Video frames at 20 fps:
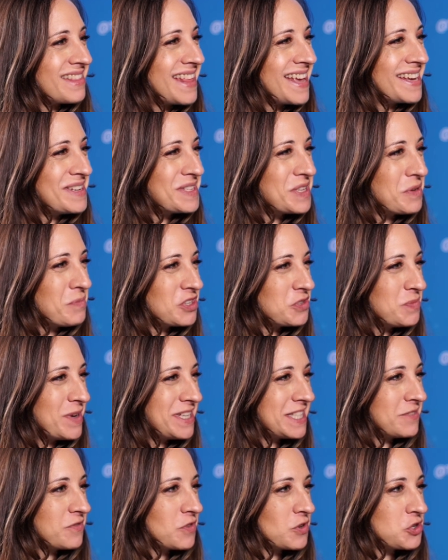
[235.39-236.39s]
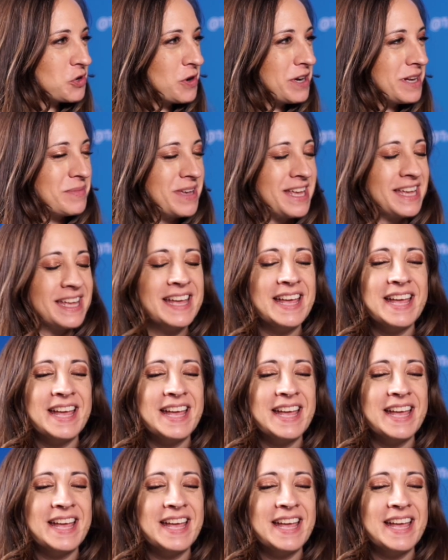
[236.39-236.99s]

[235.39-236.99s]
Thank you so much, Mason, for joining me.